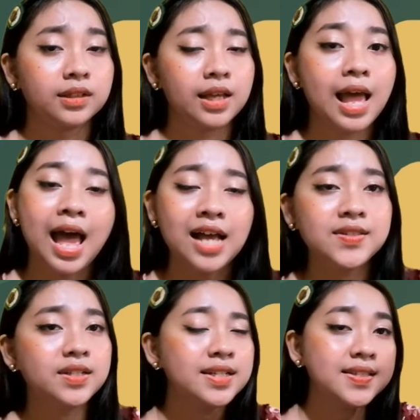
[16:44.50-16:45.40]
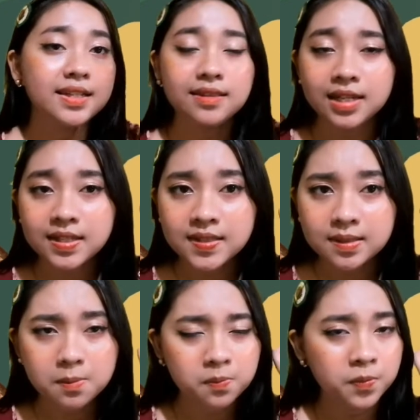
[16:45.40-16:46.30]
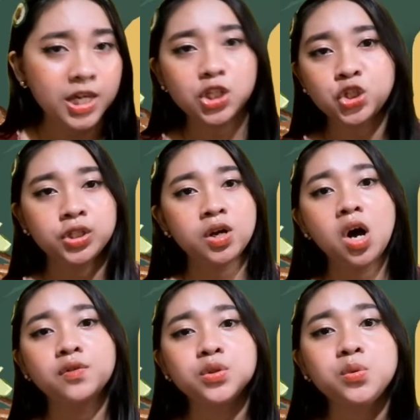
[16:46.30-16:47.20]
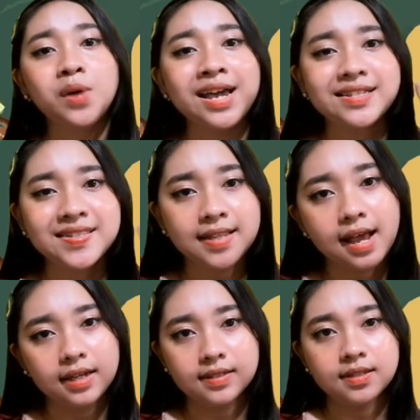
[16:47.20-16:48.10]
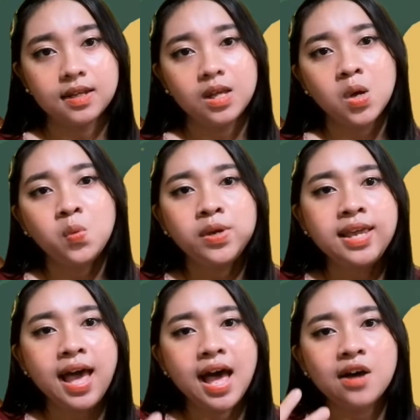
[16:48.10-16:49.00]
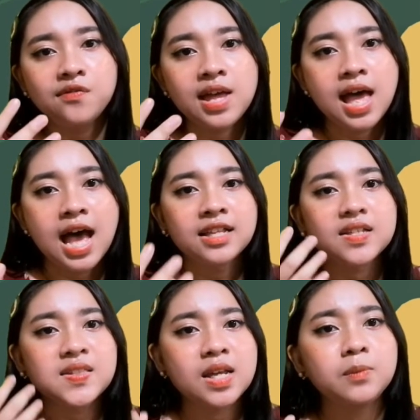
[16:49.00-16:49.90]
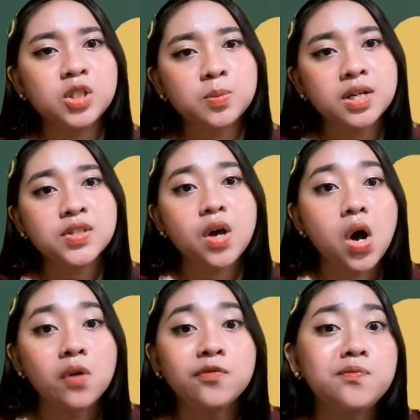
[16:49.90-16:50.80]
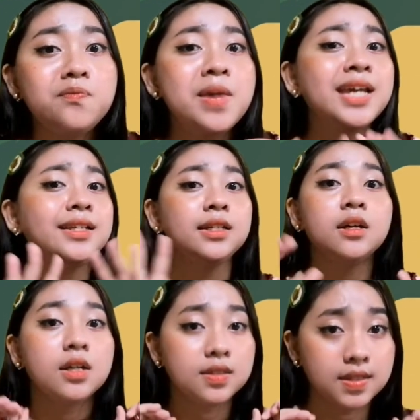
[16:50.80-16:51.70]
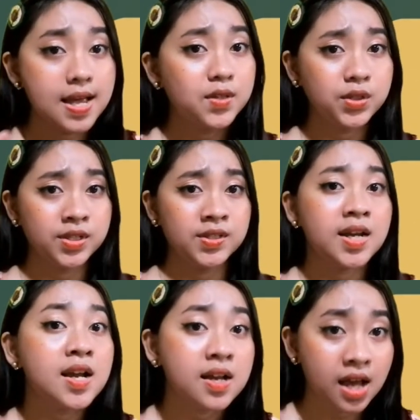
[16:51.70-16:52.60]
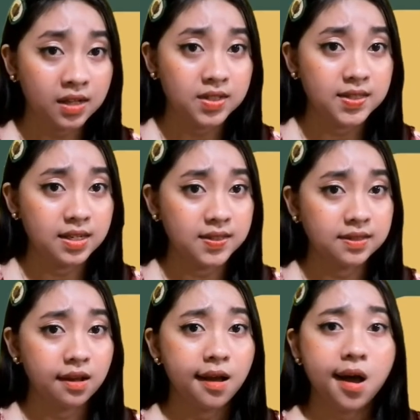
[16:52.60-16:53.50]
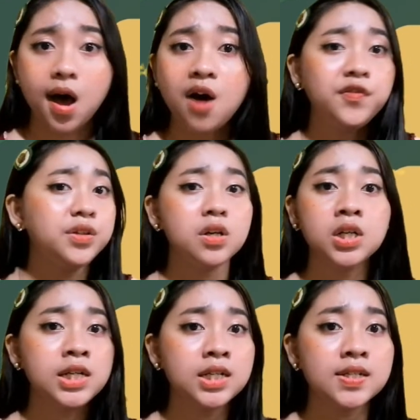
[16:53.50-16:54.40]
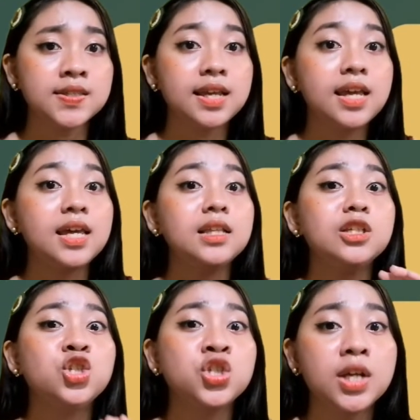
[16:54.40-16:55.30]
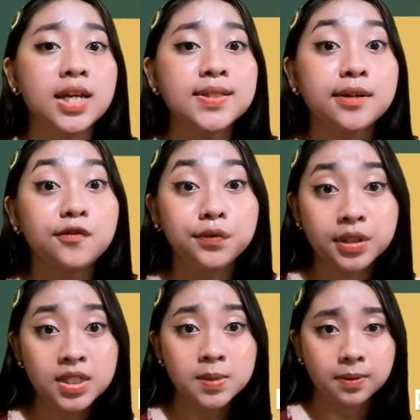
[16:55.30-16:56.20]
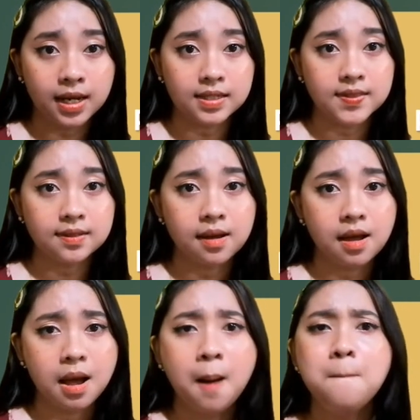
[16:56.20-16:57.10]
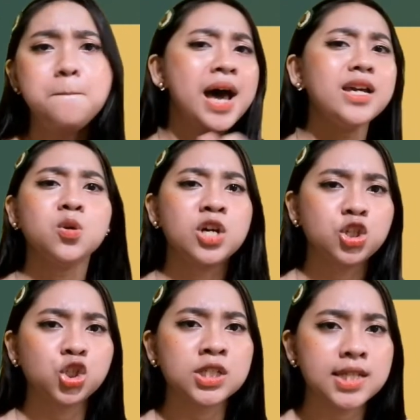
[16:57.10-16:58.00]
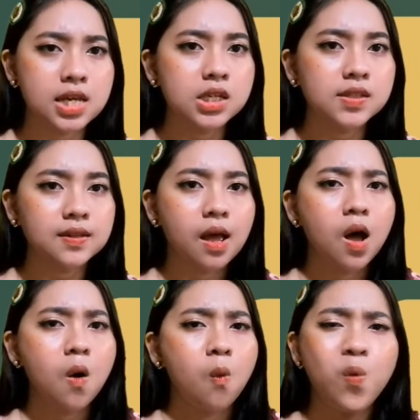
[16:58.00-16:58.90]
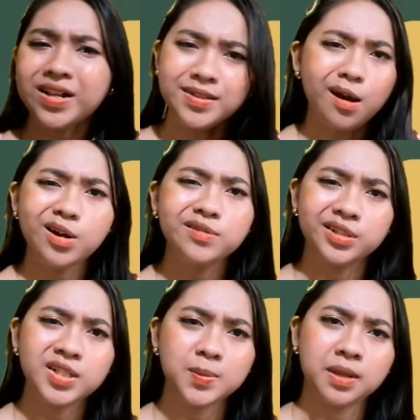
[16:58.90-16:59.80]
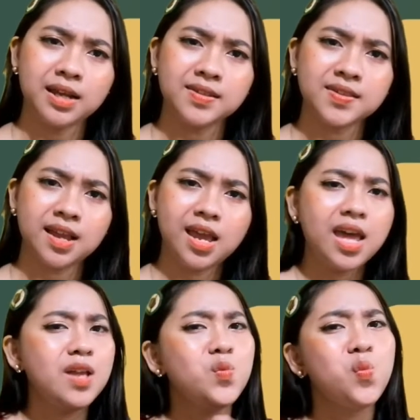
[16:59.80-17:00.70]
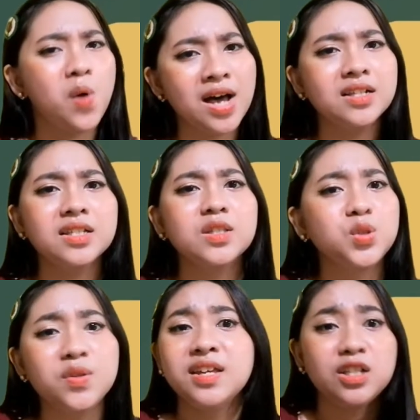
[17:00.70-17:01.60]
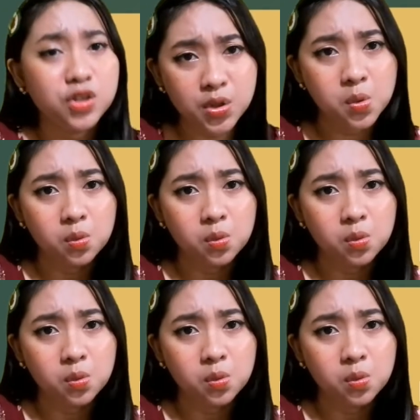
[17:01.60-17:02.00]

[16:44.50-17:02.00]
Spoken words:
As you can see this picture on the right side, we have an establishment of many desert cactuses. Often occurs in the shade of nurse plants. My question is, what are nurse plants and what do they do?